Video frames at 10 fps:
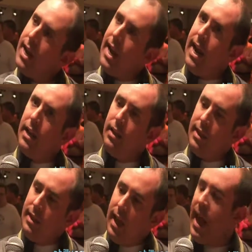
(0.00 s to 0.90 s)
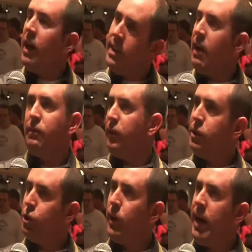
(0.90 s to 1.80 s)
And out of that
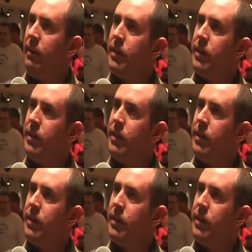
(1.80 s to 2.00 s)
first draft,